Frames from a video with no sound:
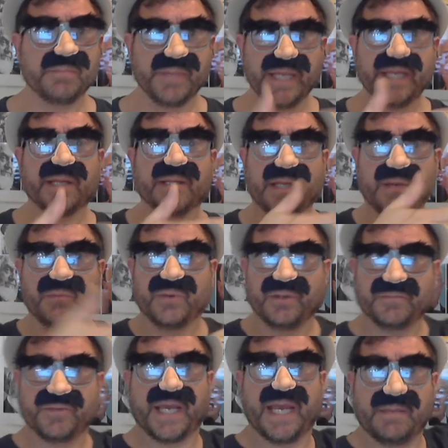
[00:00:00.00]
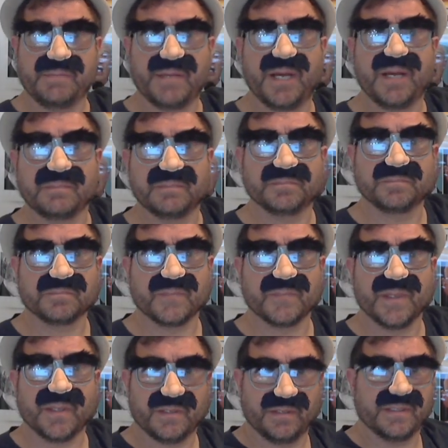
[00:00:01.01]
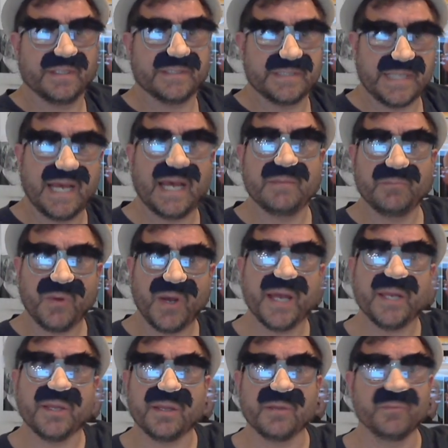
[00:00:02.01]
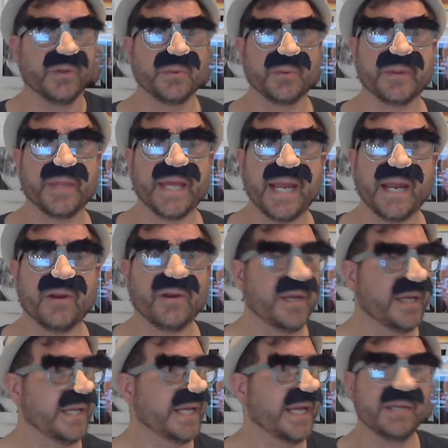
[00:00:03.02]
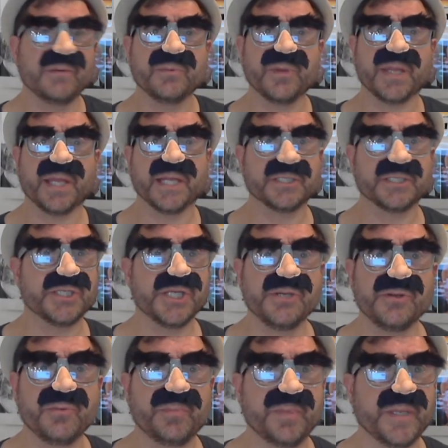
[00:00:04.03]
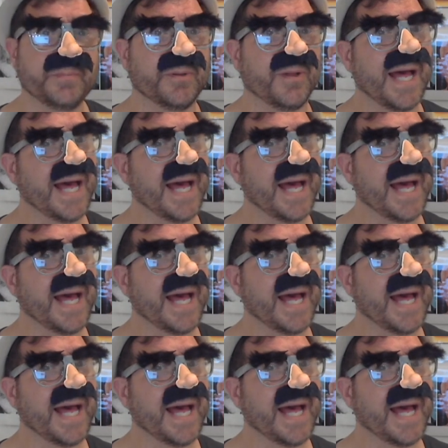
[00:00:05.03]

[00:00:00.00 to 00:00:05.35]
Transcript: meeting that would have came up, in time wise, we were there, and it was like she knew people.